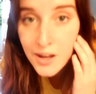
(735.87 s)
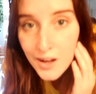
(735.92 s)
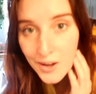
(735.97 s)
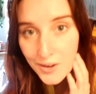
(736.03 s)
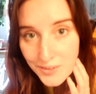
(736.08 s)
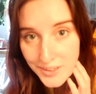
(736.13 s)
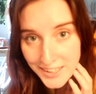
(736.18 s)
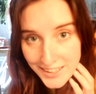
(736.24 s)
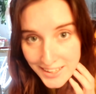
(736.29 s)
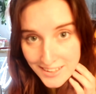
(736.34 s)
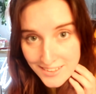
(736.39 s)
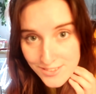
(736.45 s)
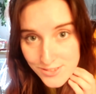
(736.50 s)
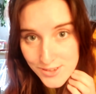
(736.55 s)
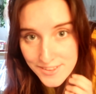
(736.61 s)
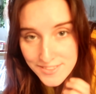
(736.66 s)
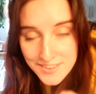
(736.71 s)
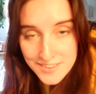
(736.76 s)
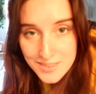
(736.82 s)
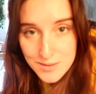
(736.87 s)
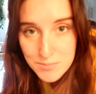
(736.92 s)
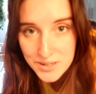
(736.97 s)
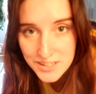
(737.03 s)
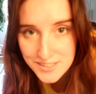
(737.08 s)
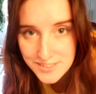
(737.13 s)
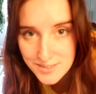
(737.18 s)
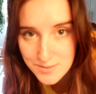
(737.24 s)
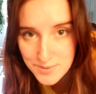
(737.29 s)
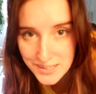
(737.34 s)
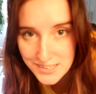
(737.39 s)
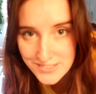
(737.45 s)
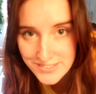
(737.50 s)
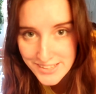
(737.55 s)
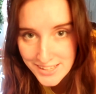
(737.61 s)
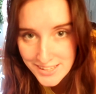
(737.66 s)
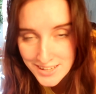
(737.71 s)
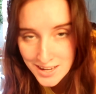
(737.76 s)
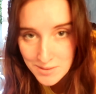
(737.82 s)
Okay guys, so I think the bread is about
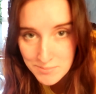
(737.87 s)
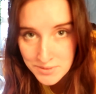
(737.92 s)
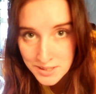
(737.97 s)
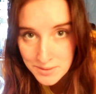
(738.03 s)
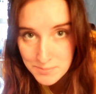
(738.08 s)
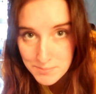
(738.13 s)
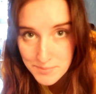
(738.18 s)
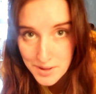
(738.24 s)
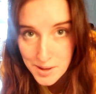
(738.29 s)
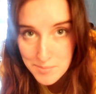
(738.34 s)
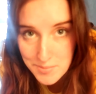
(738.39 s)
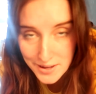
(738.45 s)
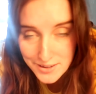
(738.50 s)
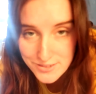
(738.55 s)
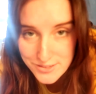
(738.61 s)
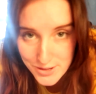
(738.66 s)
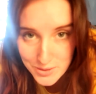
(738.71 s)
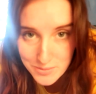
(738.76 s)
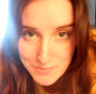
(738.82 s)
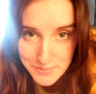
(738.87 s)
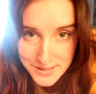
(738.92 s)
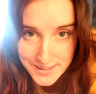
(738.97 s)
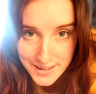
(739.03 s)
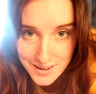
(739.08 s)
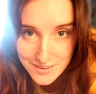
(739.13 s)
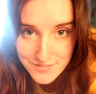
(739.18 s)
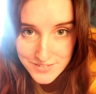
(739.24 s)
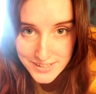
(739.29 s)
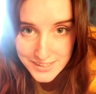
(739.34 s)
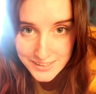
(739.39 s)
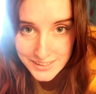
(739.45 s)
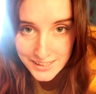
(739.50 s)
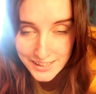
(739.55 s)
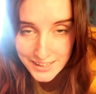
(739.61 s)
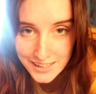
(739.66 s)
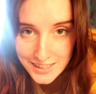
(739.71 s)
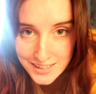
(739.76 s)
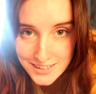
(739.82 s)
done. I'm about to open the oven
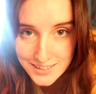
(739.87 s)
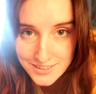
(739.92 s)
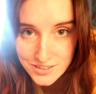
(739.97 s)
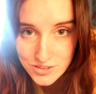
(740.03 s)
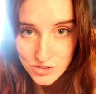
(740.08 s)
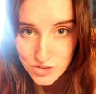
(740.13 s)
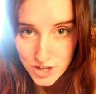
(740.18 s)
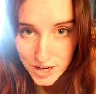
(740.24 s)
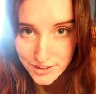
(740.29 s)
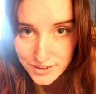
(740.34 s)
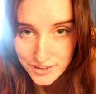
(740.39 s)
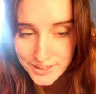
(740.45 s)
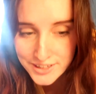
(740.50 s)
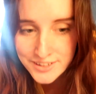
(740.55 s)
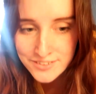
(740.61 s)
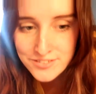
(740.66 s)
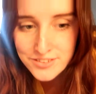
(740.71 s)
and check on it